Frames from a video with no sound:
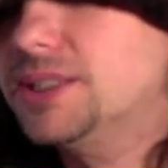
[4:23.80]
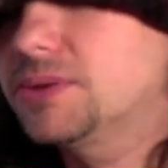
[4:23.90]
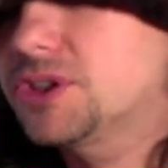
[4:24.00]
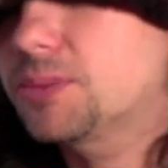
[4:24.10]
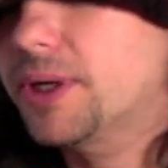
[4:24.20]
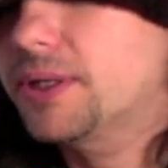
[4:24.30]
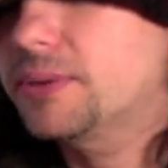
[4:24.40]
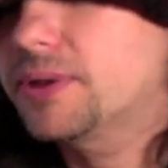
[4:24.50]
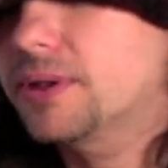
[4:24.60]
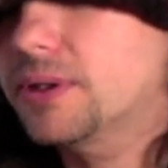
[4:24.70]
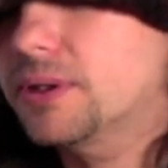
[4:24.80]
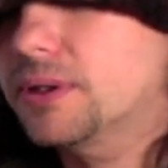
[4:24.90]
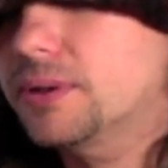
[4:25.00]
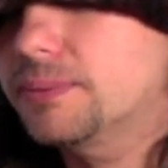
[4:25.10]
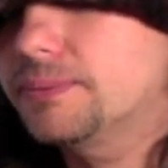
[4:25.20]
sprayed with a
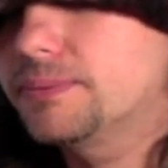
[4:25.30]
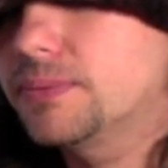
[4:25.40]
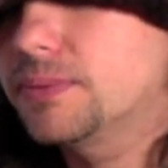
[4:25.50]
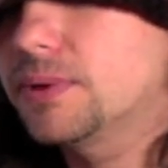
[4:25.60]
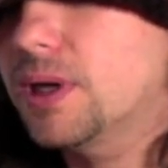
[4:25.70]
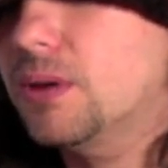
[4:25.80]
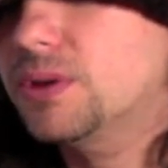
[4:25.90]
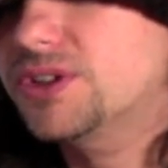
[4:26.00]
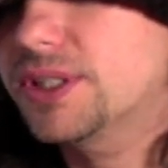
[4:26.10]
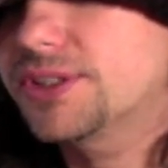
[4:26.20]
I want to say a